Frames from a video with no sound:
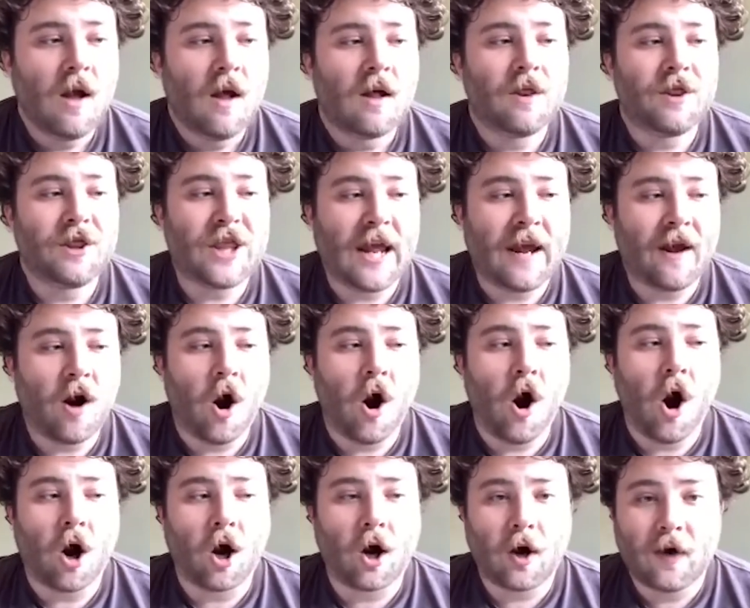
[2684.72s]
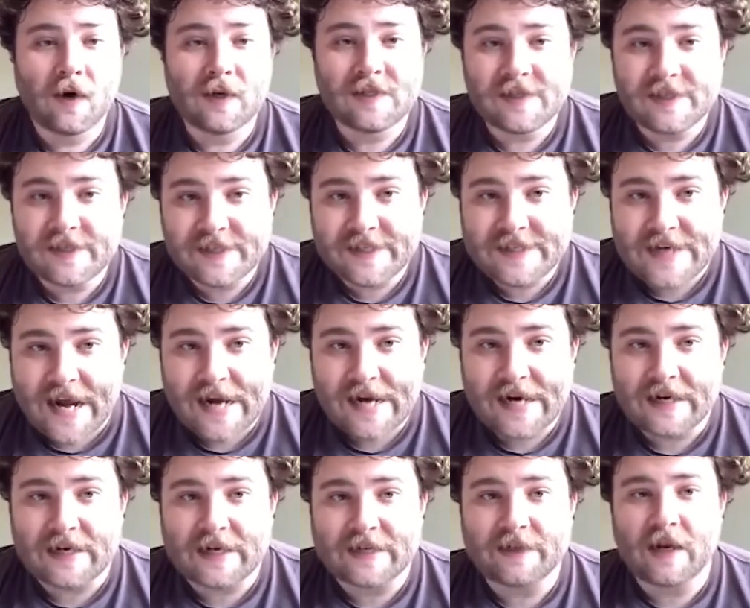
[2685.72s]
they are
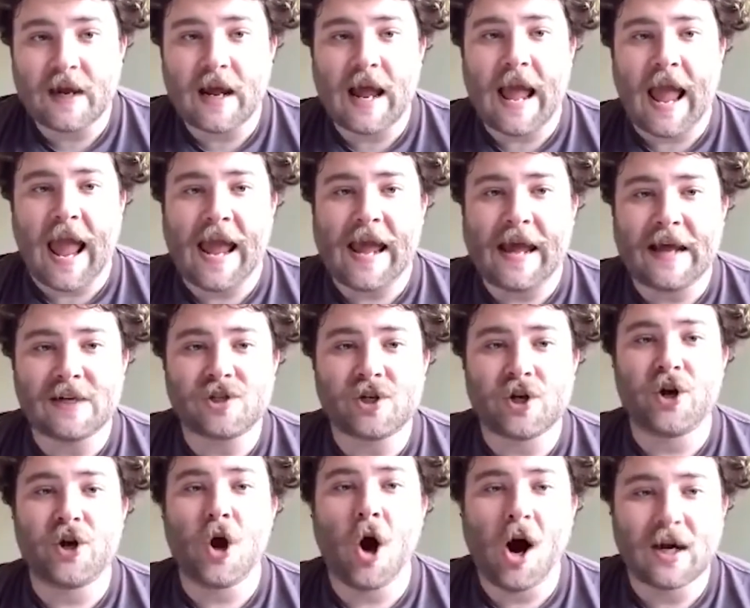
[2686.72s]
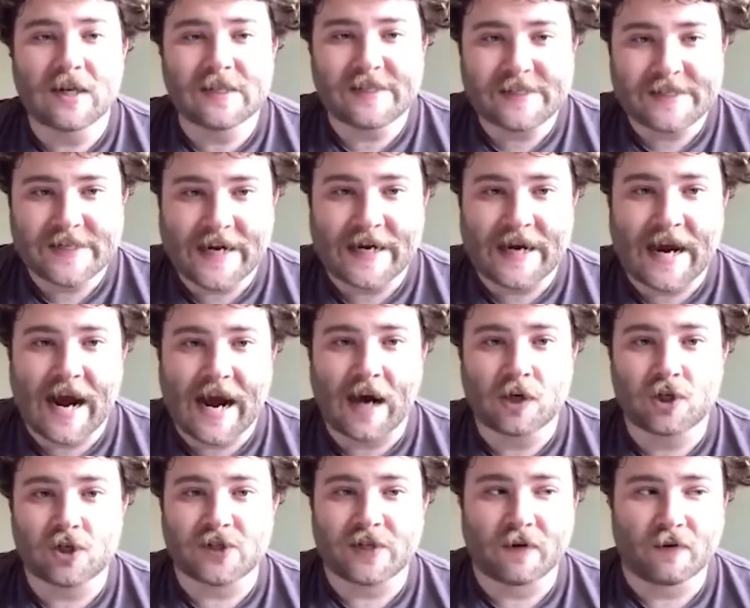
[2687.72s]
state and non-state
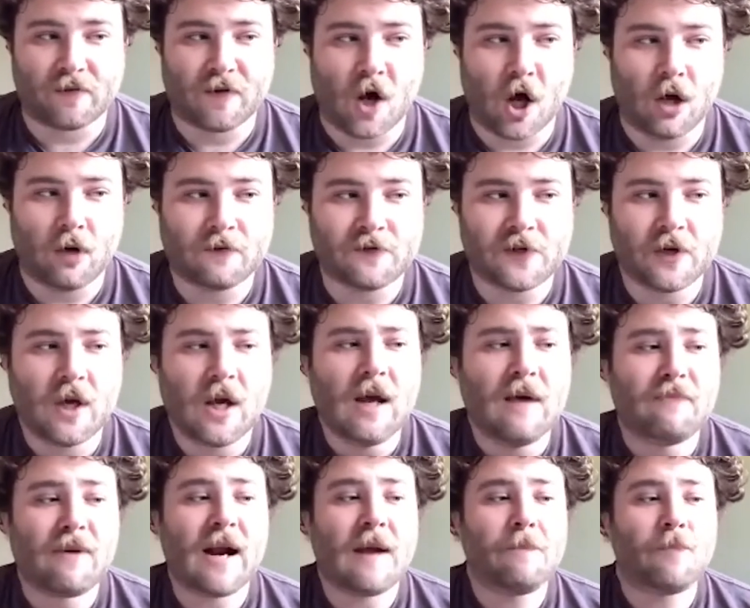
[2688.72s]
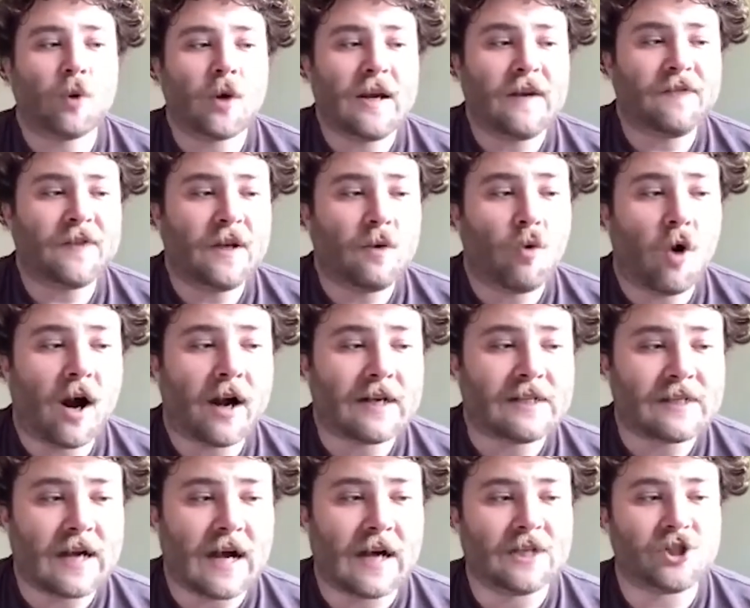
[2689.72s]
actors involved. But I briefly want
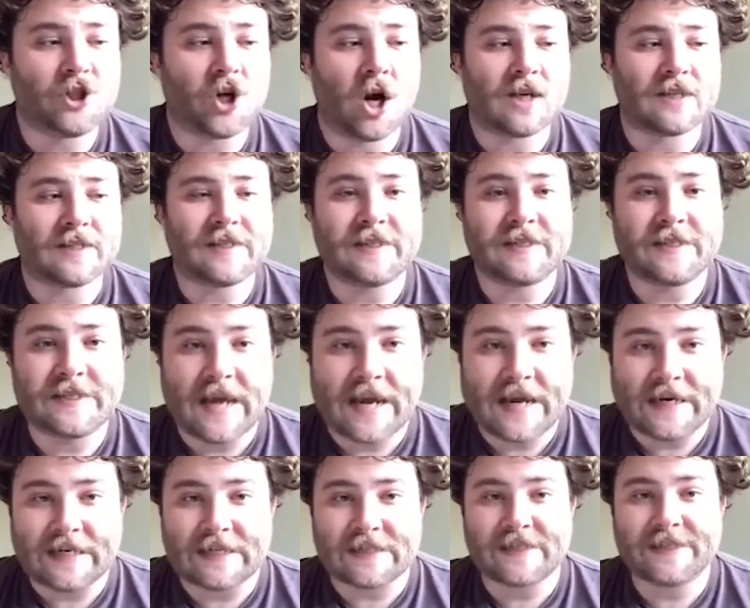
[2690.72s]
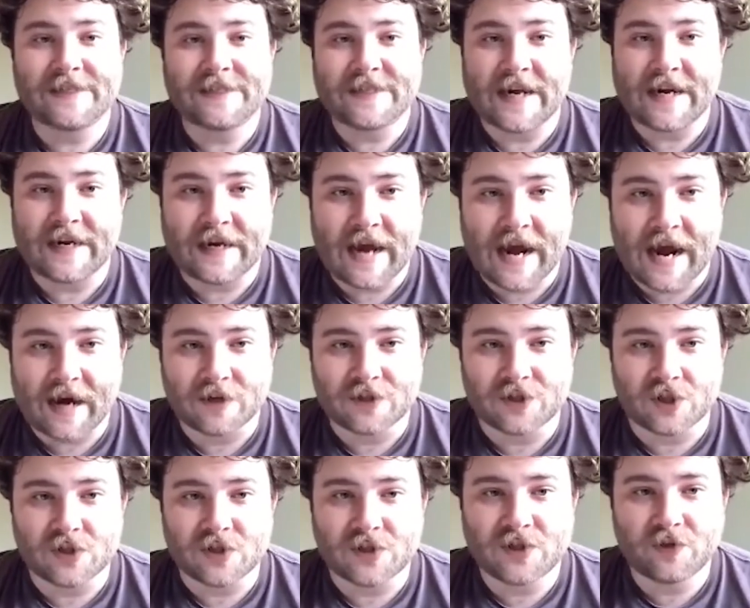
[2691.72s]
to touch on state and state
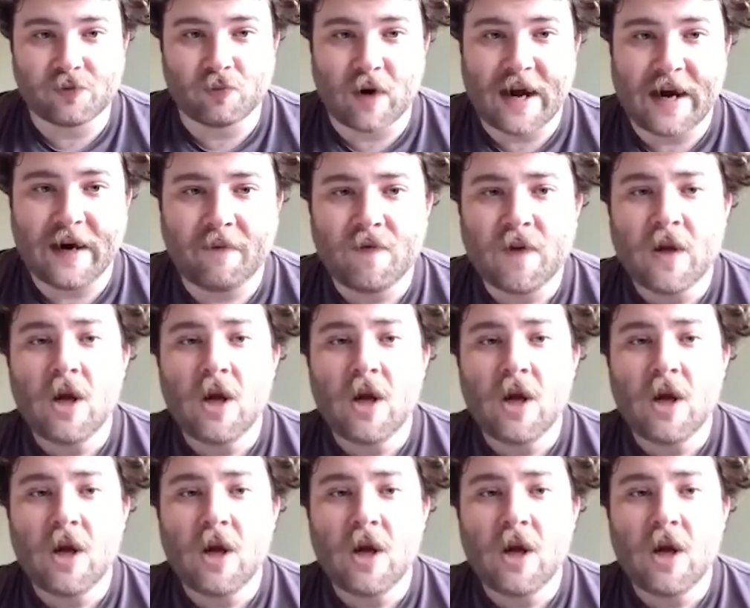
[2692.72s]
actors, right?